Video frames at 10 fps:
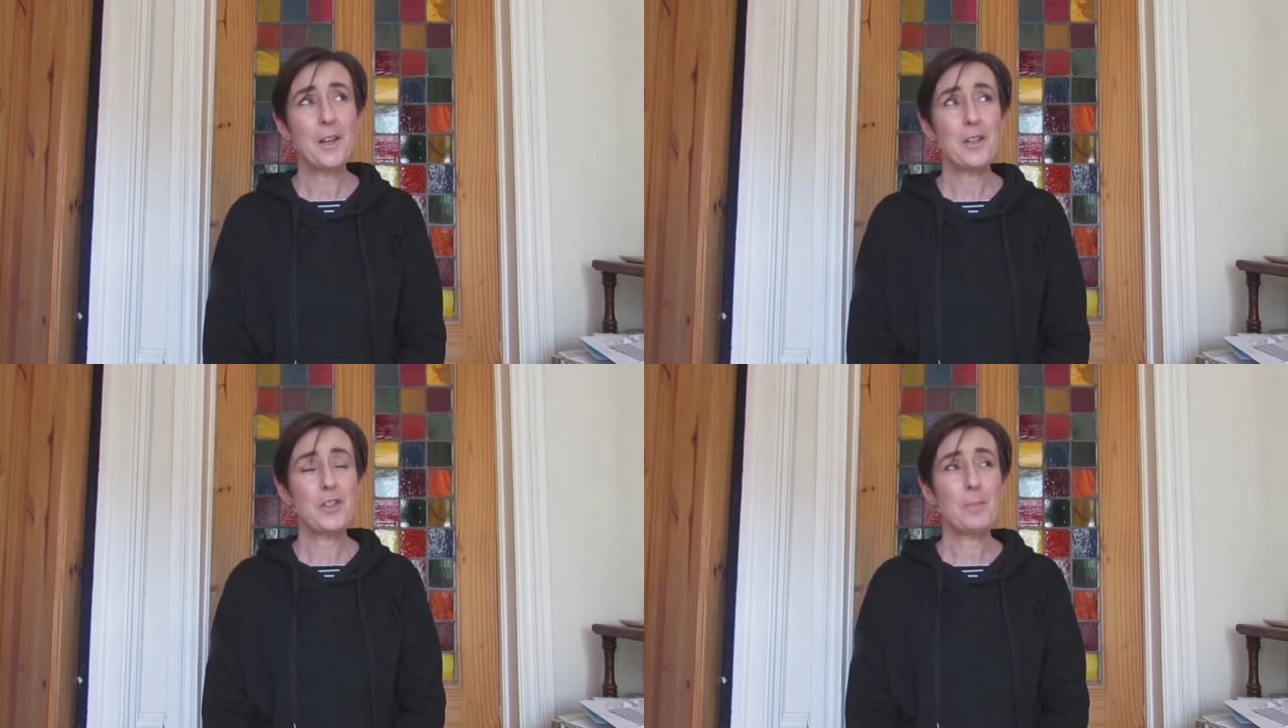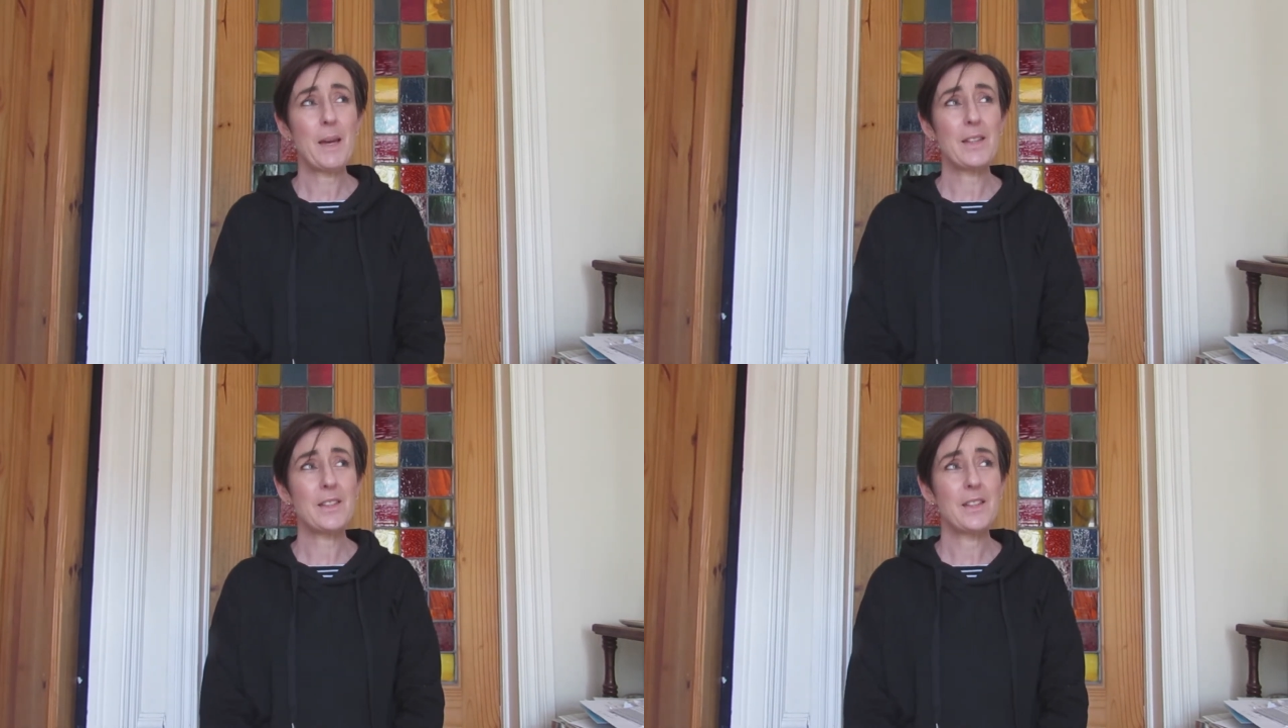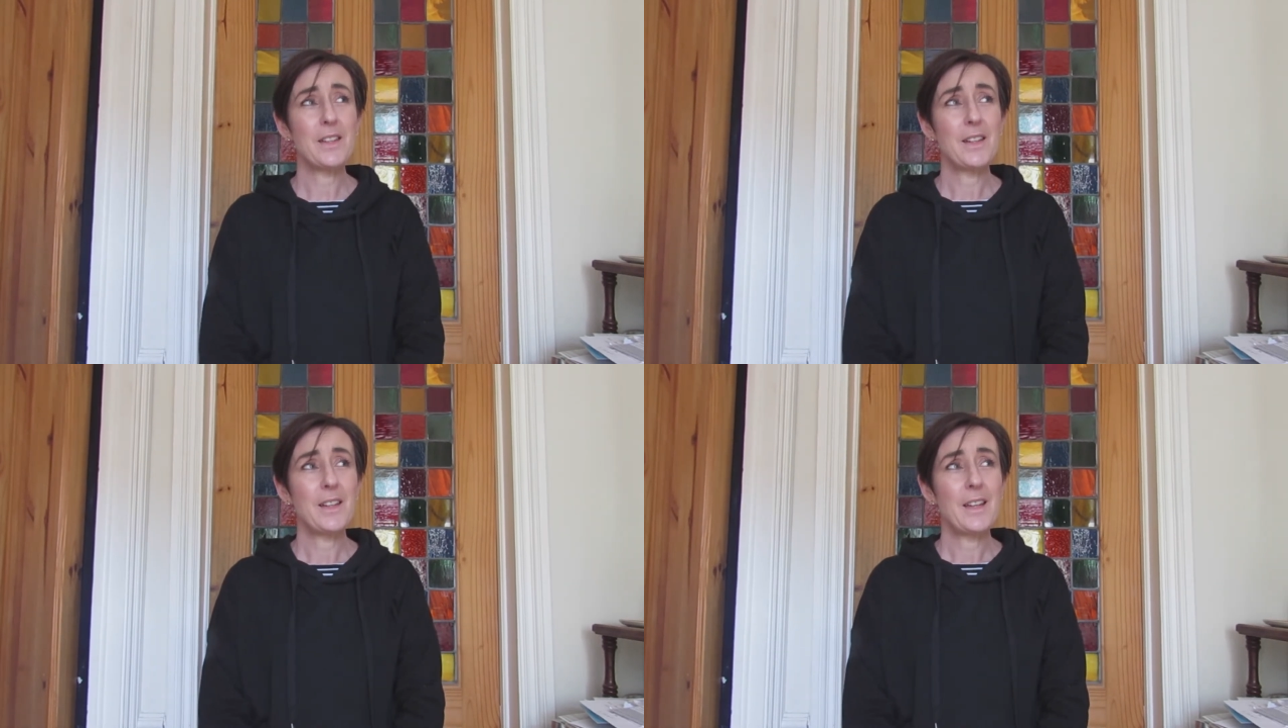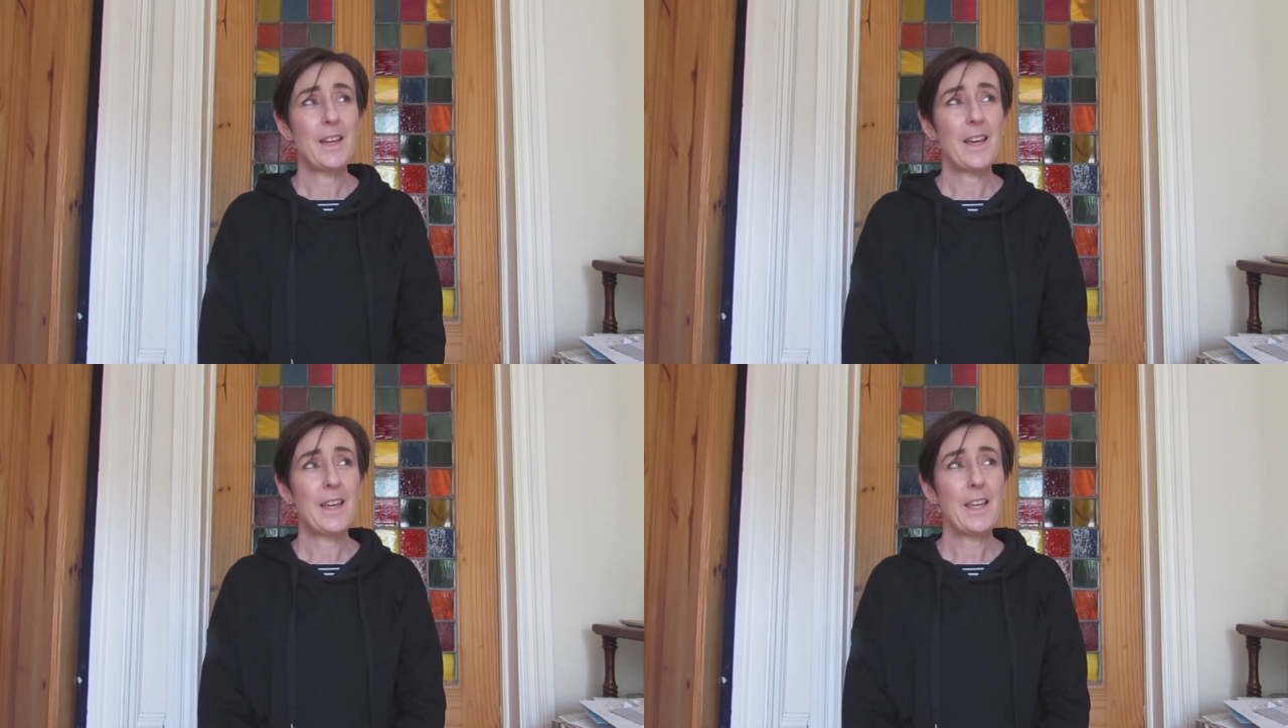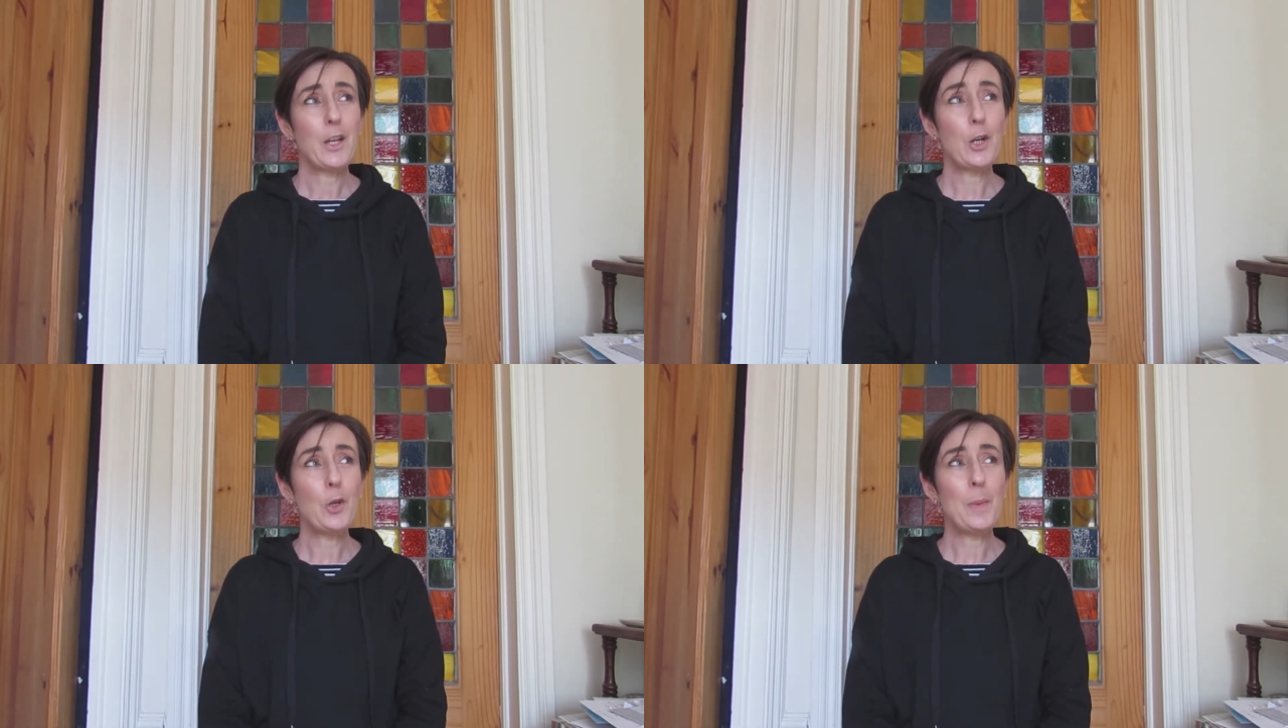she met a
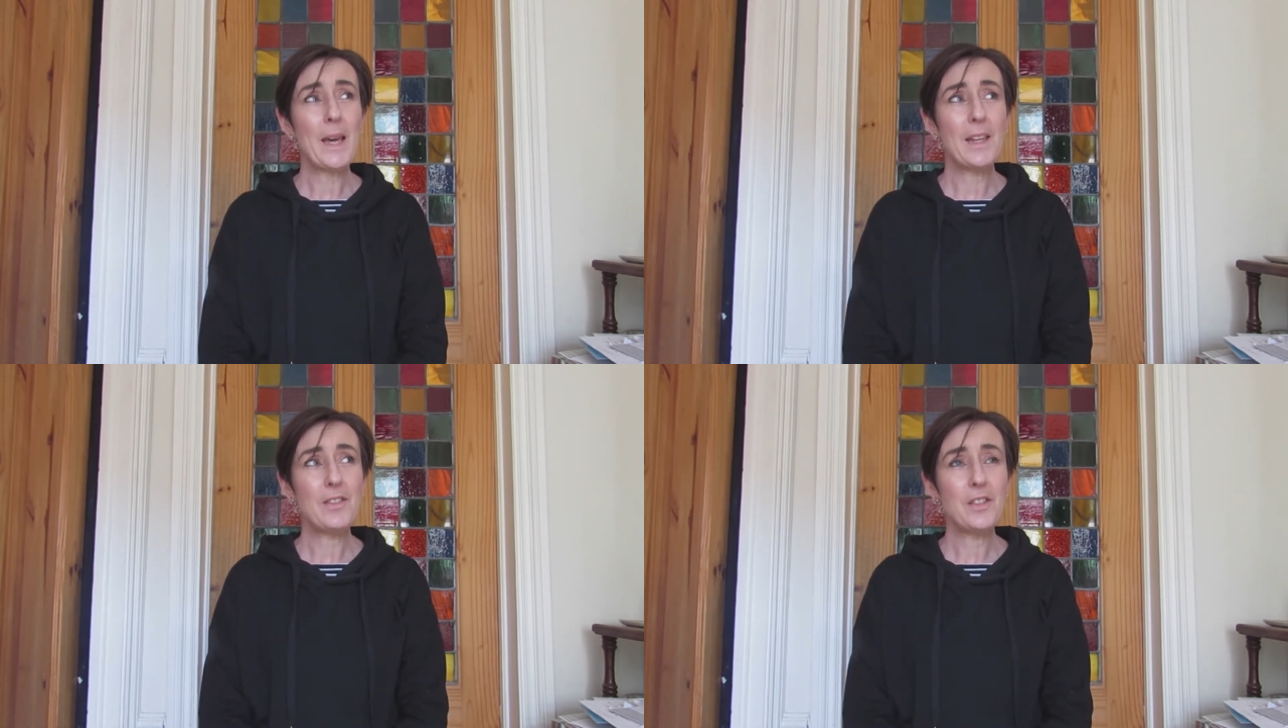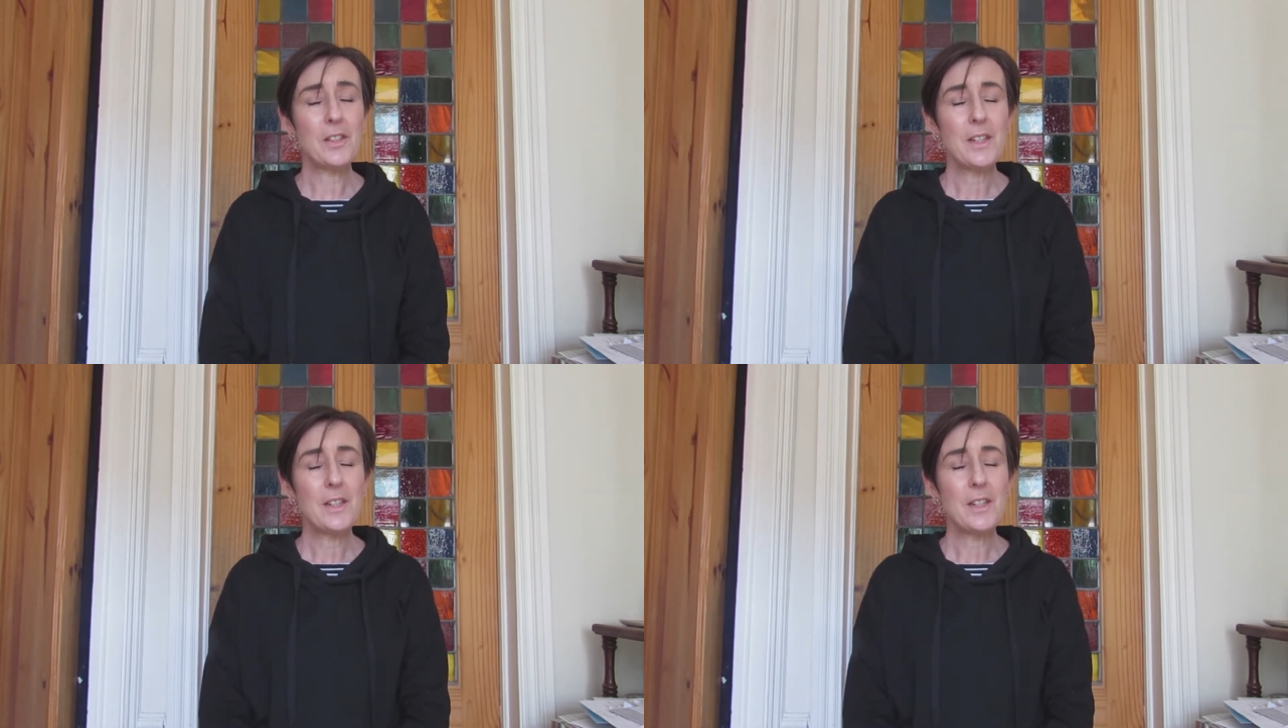gloomy end.